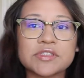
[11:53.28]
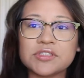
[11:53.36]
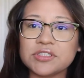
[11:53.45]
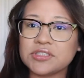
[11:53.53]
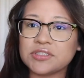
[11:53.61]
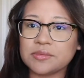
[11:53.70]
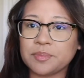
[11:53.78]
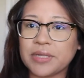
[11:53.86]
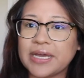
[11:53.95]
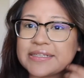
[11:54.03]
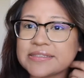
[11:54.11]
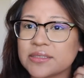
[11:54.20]
Just
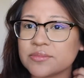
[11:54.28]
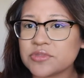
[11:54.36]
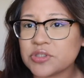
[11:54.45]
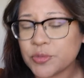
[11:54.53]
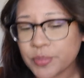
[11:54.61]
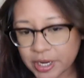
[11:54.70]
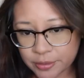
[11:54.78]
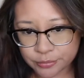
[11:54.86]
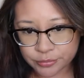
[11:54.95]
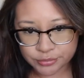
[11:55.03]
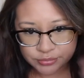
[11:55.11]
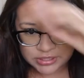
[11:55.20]
applied some to my
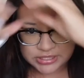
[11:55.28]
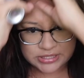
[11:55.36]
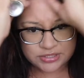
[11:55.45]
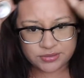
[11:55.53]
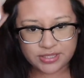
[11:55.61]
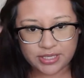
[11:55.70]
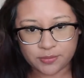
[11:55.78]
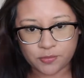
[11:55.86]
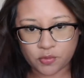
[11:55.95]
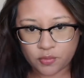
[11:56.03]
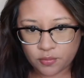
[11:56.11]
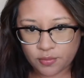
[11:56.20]
roots because I do get
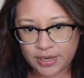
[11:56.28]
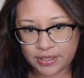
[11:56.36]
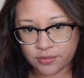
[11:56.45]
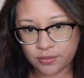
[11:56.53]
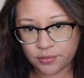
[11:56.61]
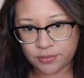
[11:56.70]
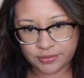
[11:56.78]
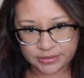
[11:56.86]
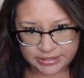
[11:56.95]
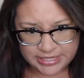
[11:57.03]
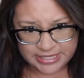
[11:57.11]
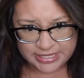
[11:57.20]
quite
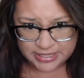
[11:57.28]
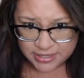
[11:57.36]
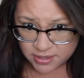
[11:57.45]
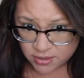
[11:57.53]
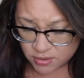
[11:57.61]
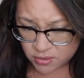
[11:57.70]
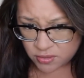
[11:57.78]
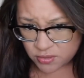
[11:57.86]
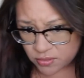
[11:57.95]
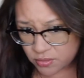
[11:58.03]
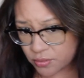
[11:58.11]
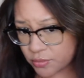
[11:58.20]
oily
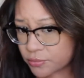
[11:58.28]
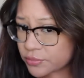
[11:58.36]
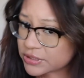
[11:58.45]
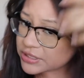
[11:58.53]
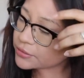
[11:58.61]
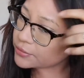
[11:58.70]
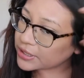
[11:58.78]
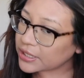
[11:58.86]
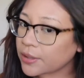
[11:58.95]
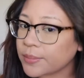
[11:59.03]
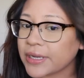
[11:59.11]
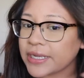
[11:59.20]
really
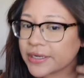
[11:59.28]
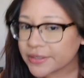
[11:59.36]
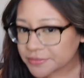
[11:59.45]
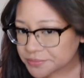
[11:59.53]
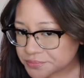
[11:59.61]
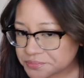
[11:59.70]
quick on my hair.